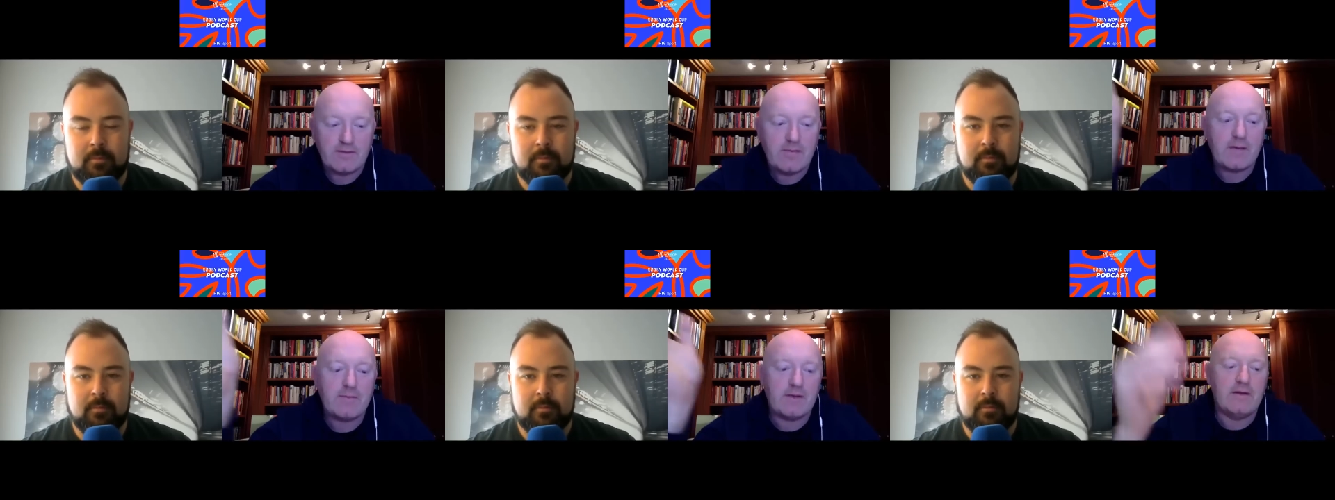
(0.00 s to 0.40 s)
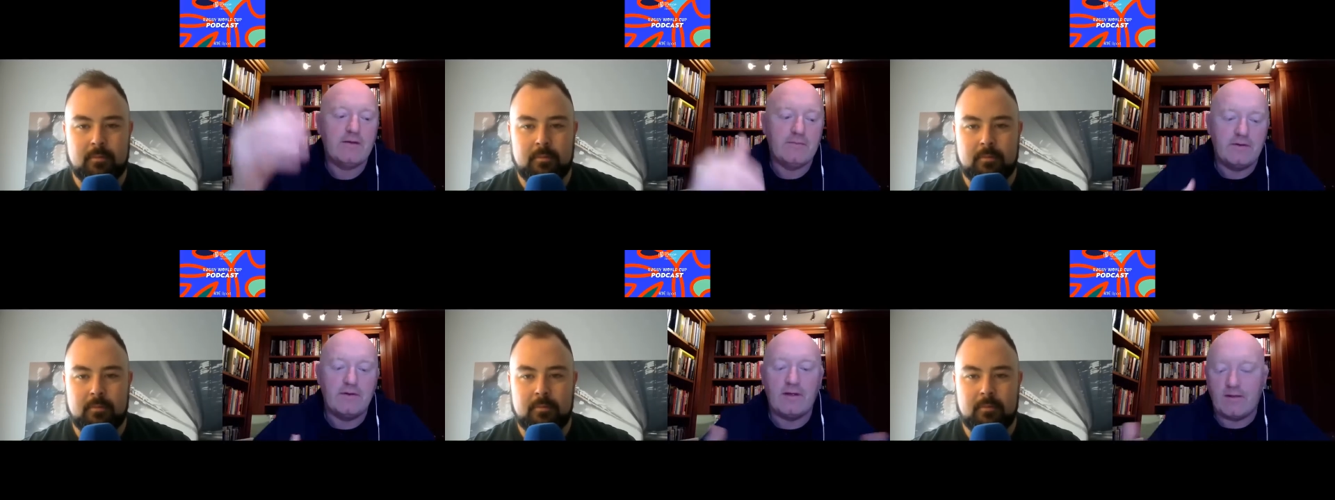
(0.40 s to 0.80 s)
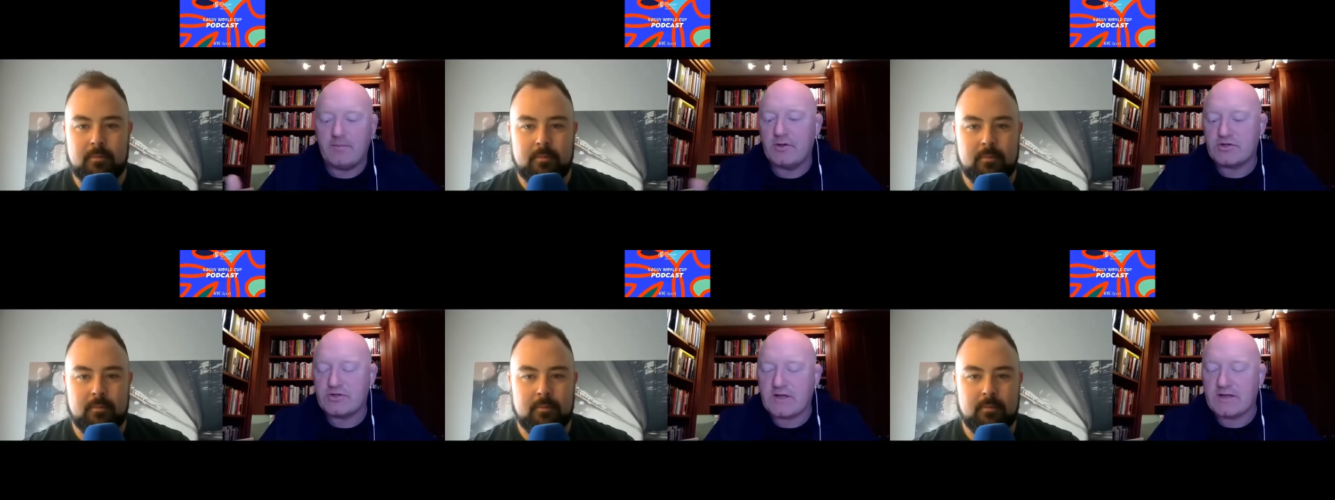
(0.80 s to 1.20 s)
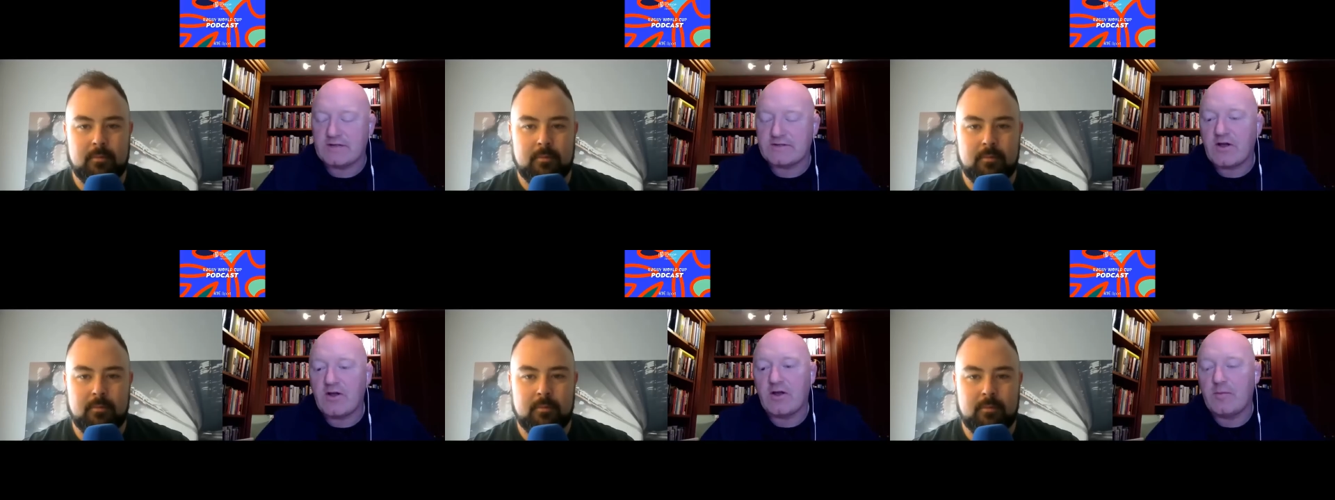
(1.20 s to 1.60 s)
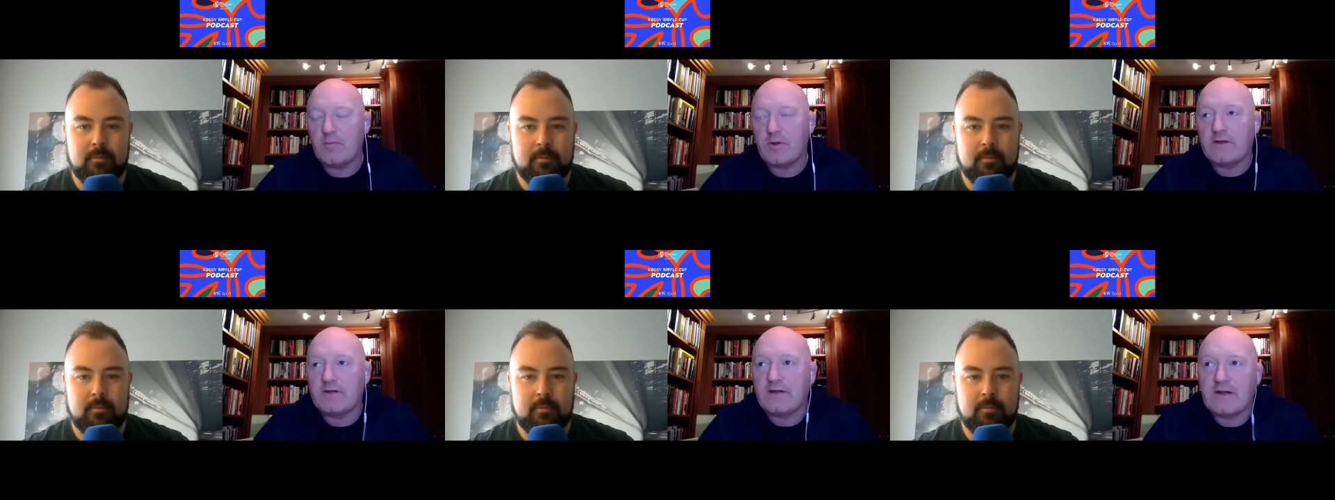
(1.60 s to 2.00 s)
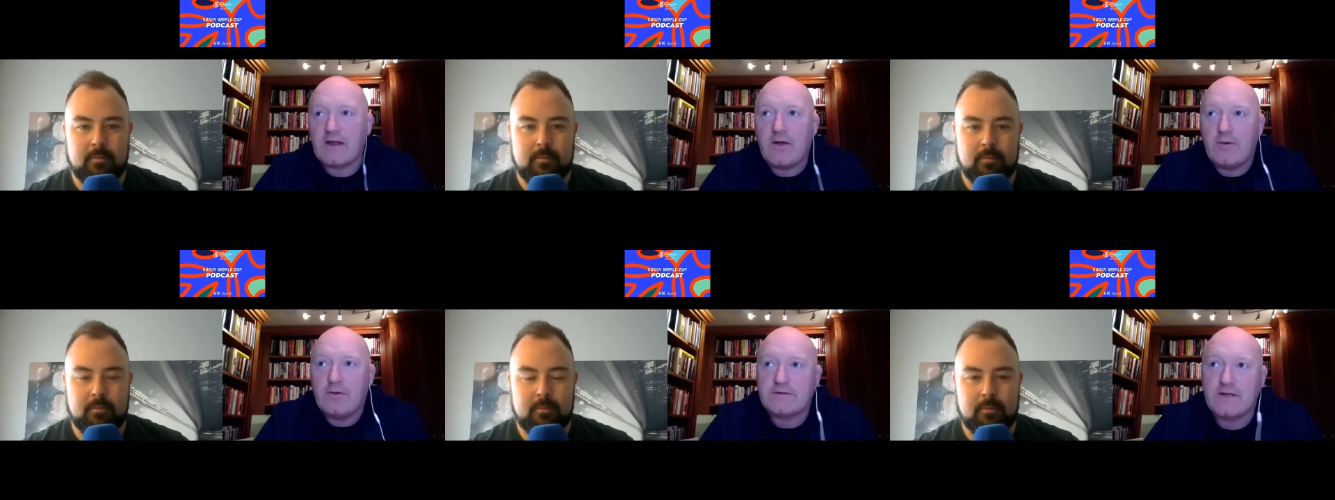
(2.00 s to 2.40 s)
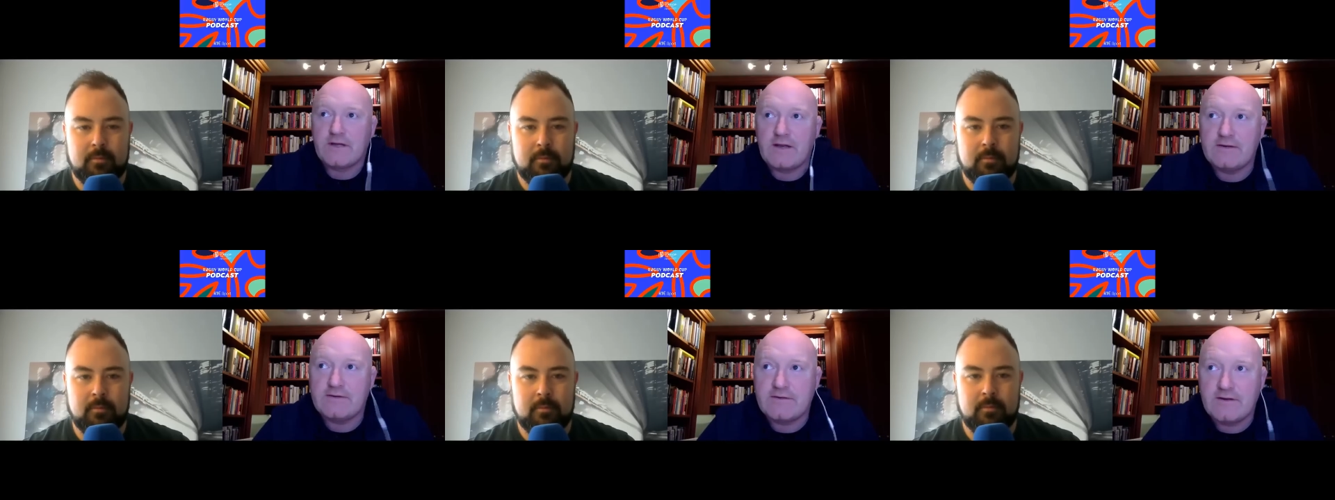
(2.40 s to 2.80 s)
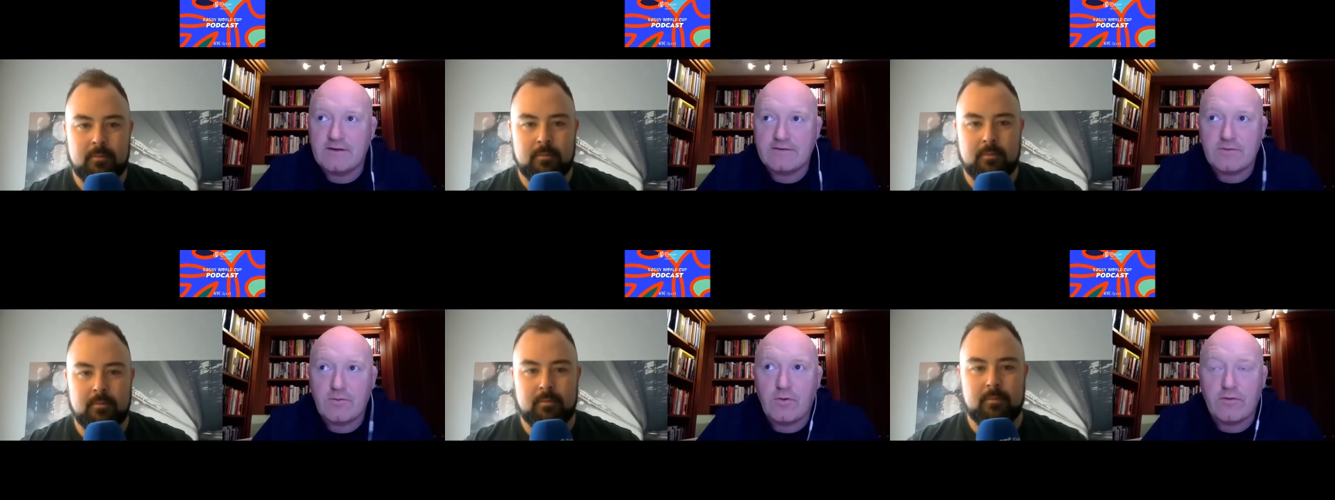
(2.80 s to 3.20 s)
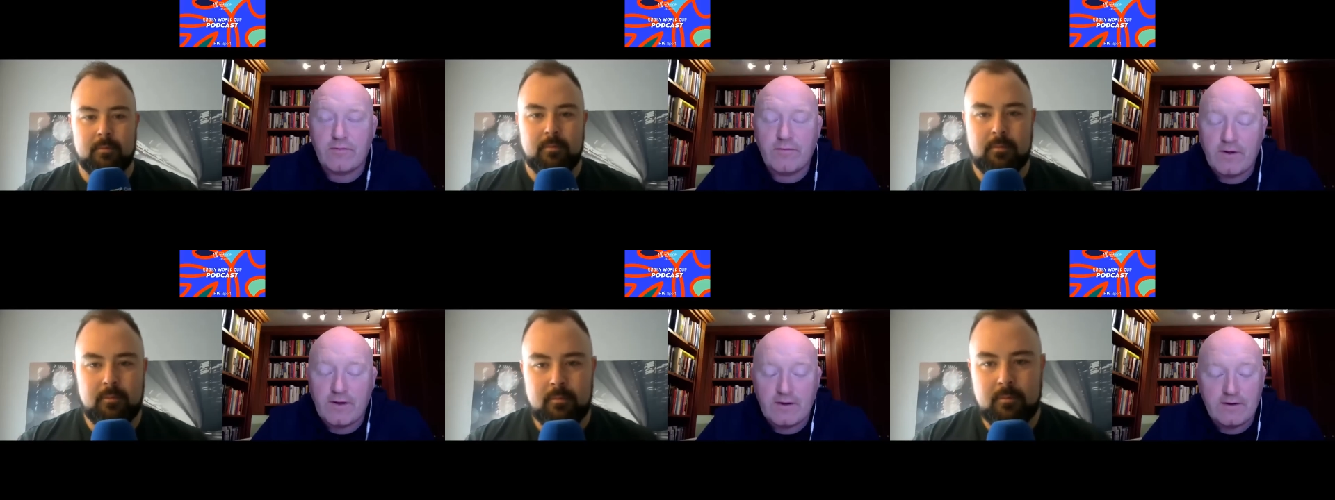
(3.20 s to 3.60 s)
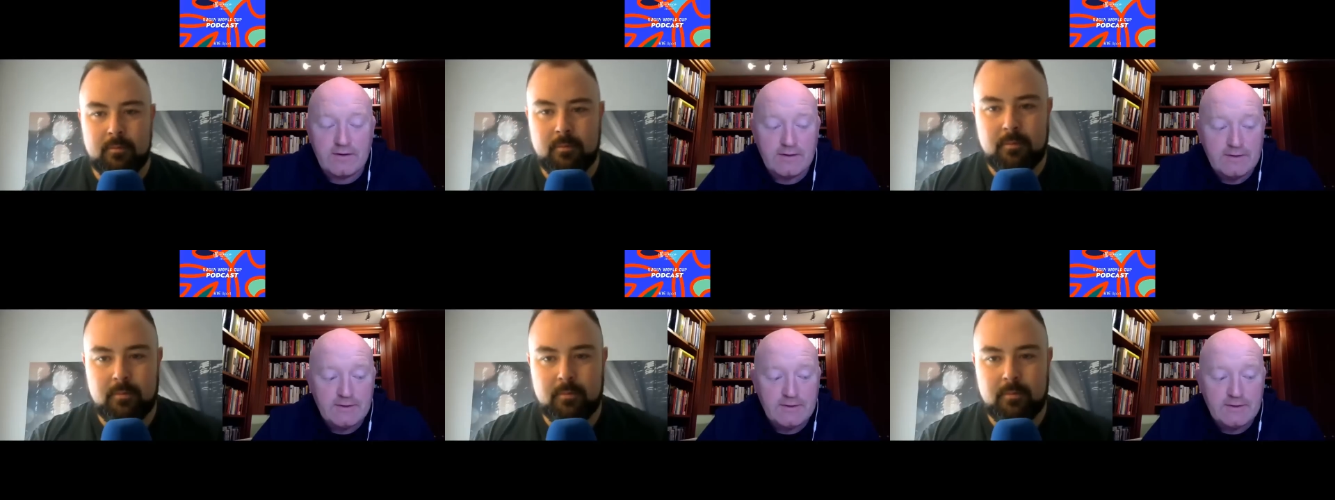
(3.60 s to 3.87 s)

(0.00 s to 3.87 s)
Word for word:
Speaker 1: may be ambitious against Tonga, but I think now as they get into the quarterfinal